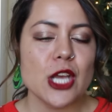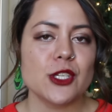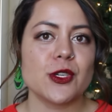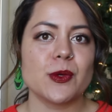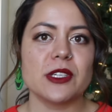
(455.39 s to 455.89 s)

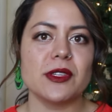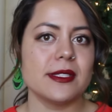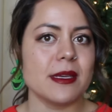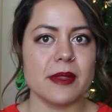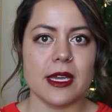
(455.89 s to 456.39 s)
So clearly
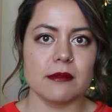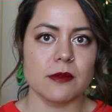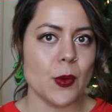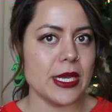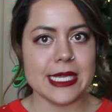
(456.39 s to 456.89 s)
something
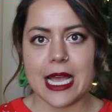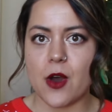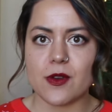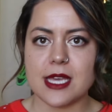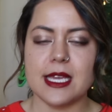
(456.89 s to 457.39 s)
went
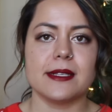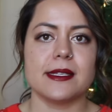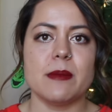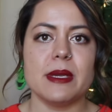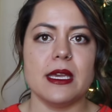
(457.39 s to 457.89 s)
down. I think it's
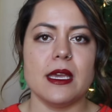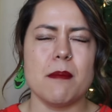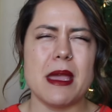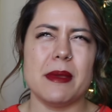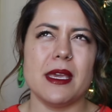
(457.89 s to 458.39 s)
going to be
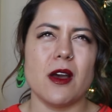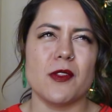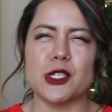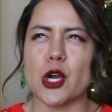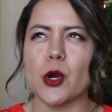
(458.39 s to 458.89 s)
maybe on
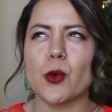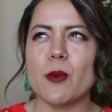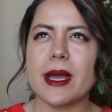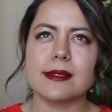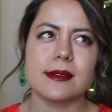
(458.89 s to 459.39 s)
the dark
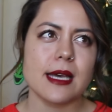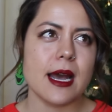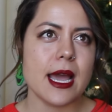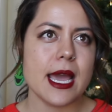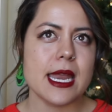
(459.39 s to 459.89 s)
romance
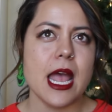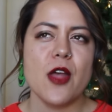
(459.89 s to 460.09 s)
side.